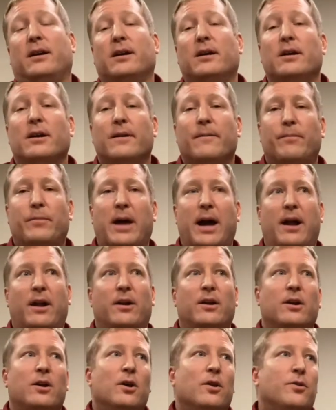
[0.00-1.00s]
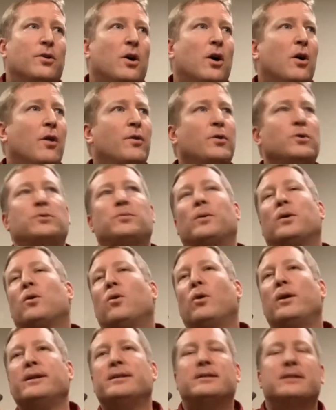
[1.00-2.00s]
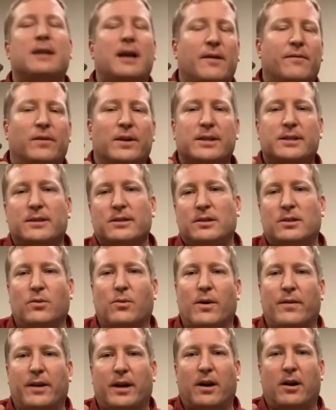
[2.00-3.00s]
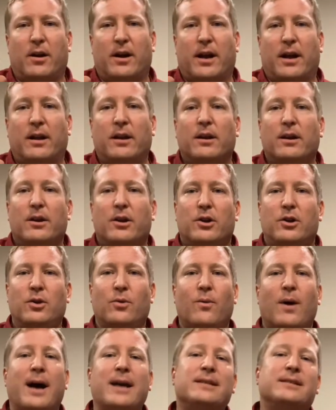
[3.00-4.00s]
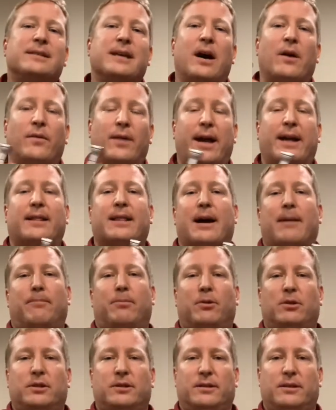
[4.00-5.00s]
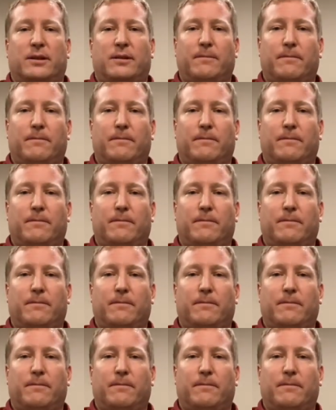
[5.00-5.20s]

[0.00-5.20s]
like? All those recordings that I've listened to on the internet, do I sound like that person?